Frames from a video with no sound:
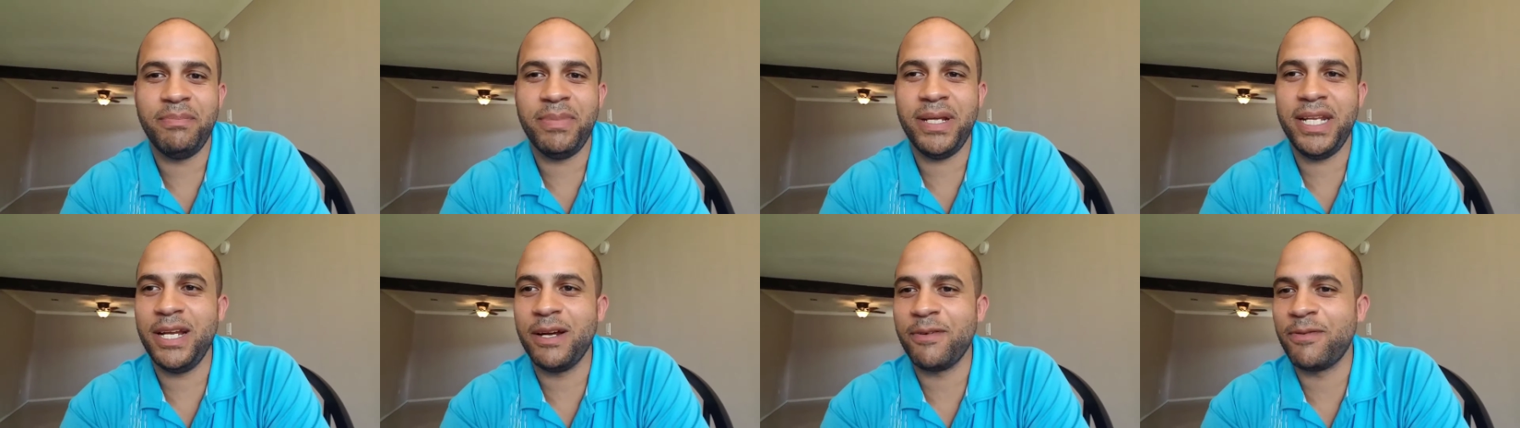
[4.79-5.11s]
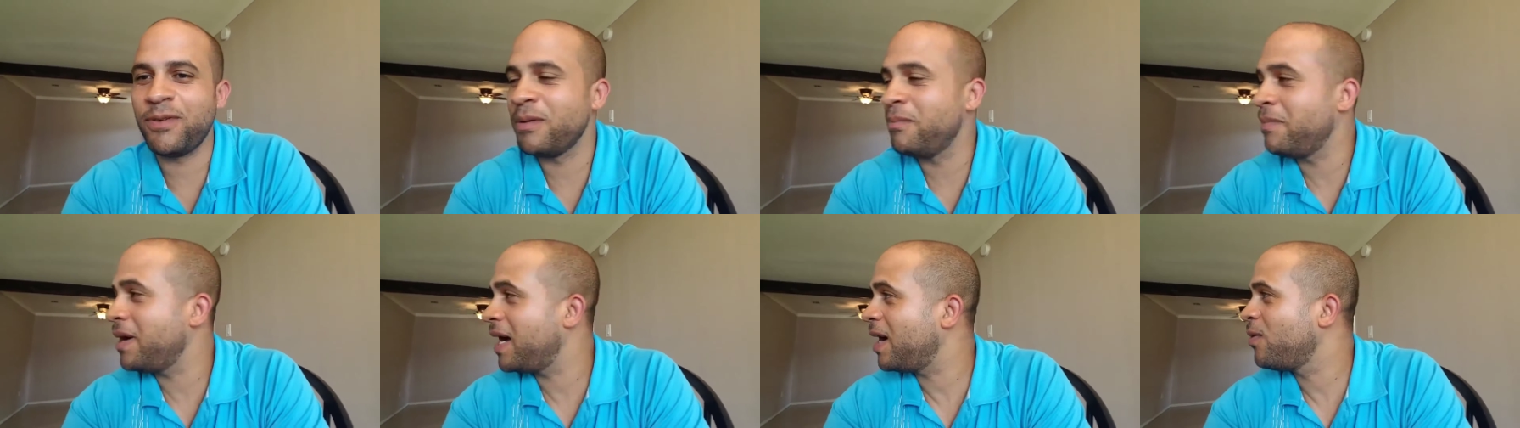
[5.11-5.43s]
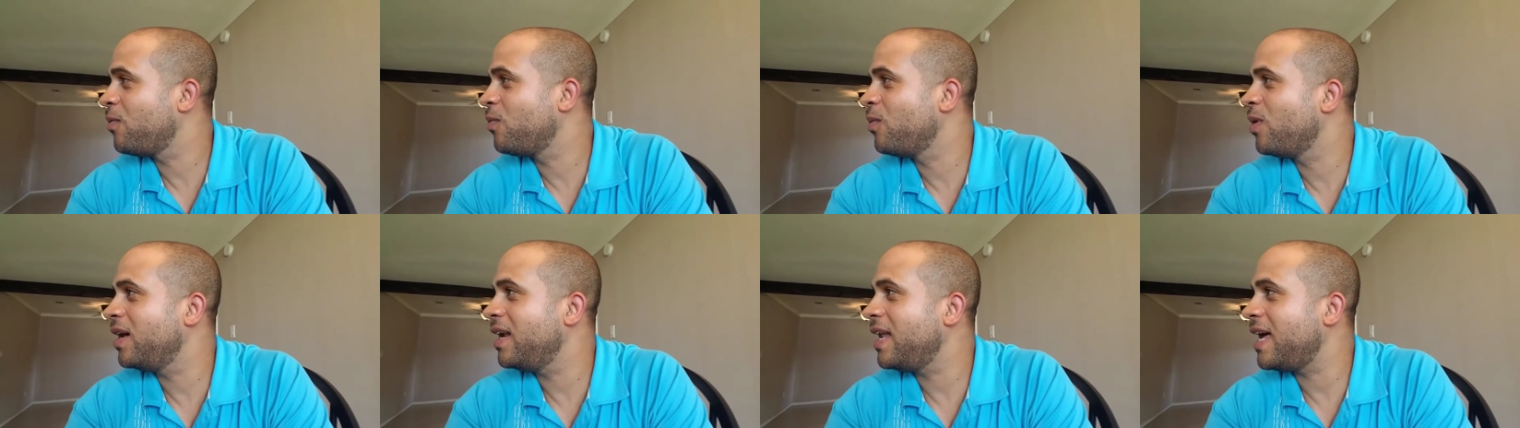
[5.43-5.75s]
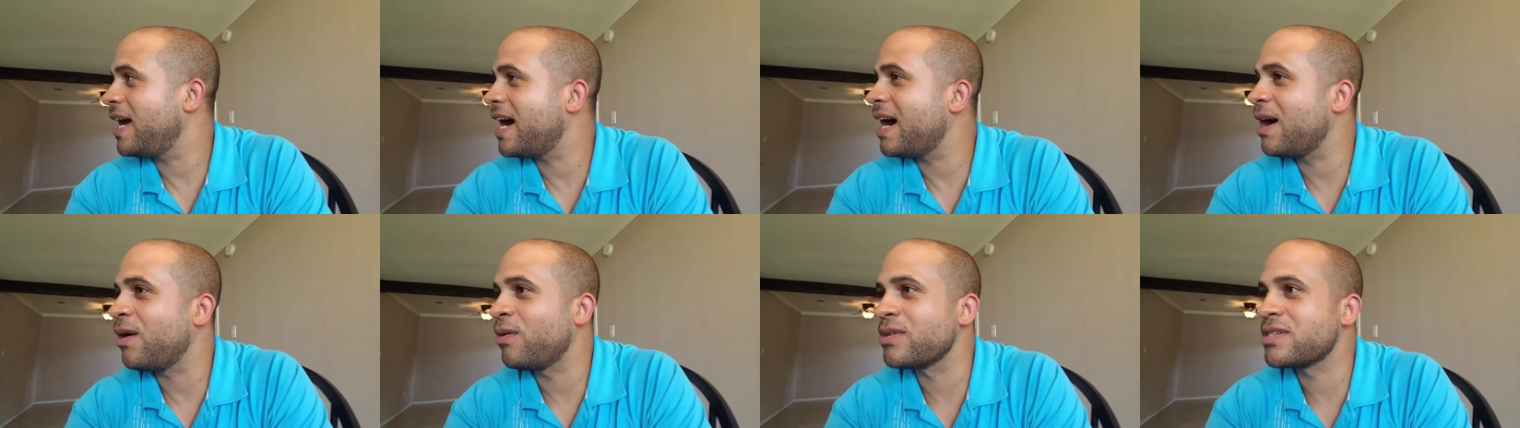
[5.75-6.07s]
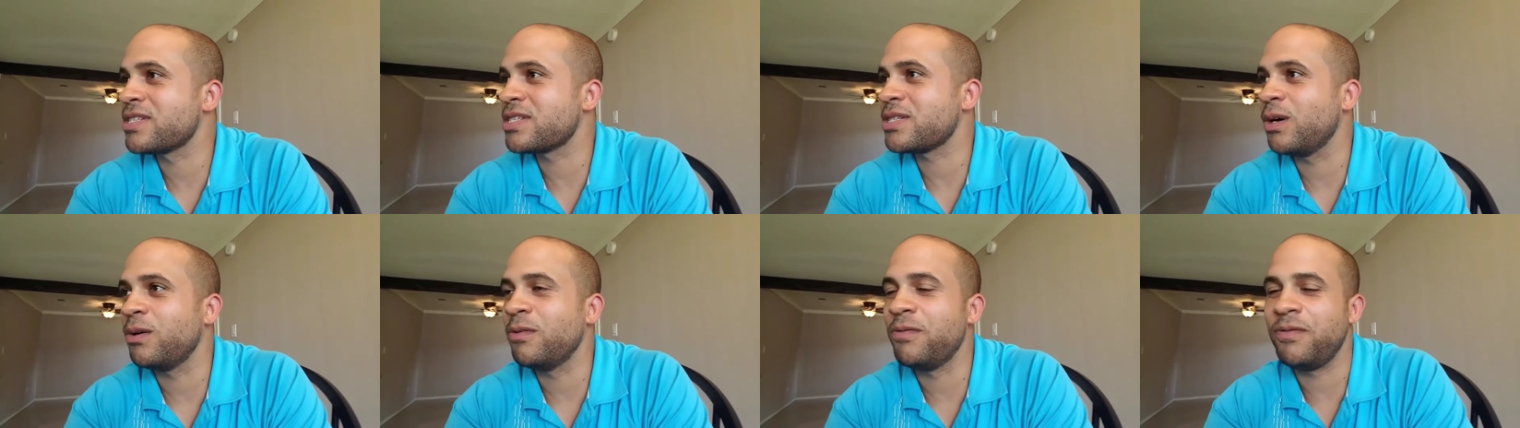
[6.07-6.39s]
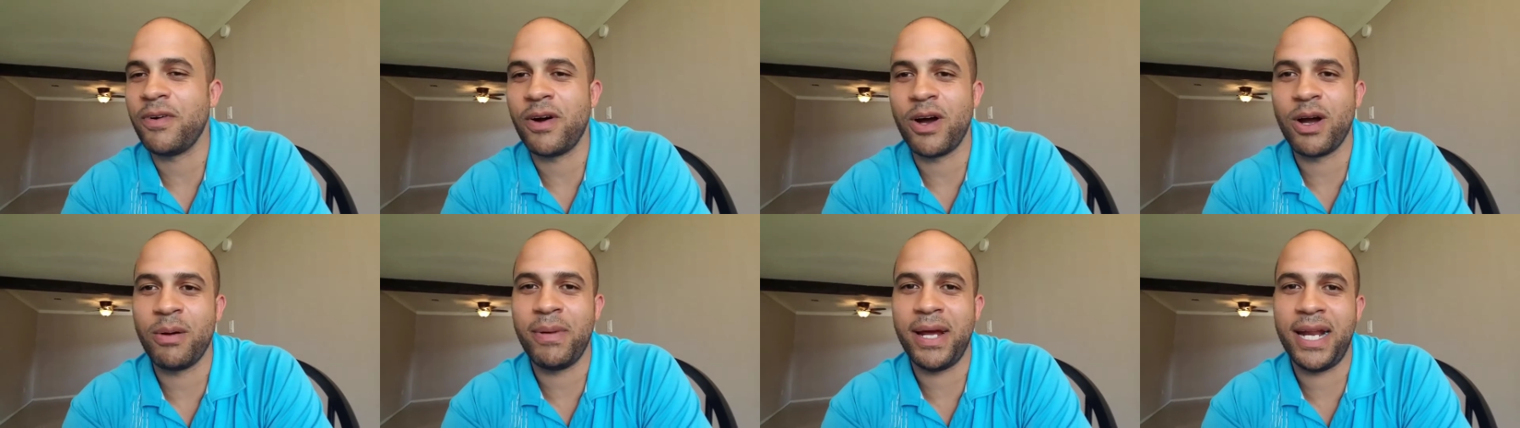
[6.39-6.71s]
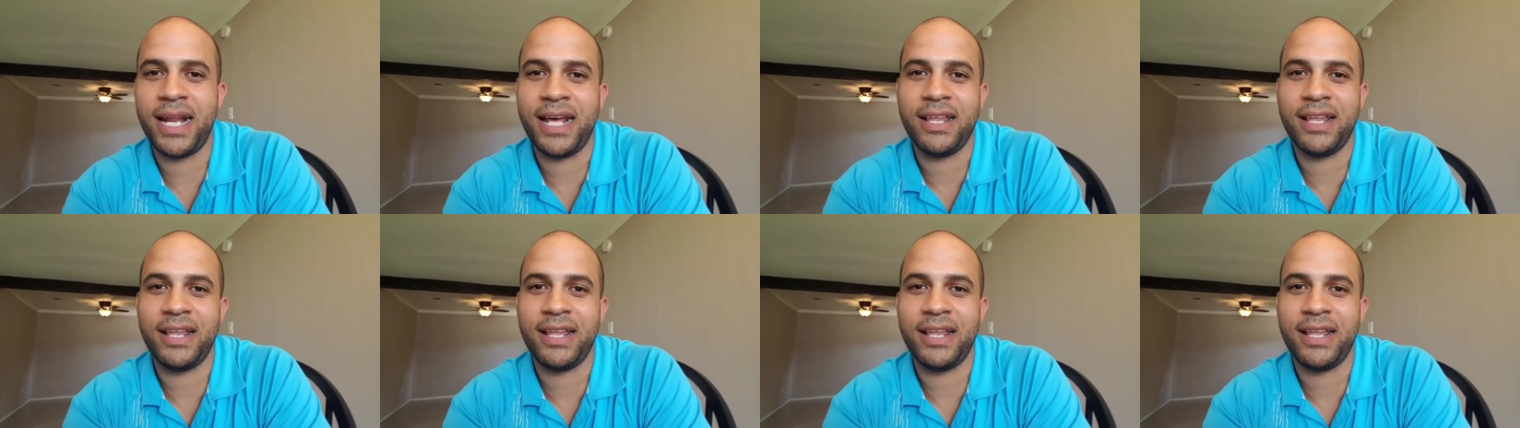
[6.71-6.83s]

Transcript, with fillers: Been here for about one hour so far, man.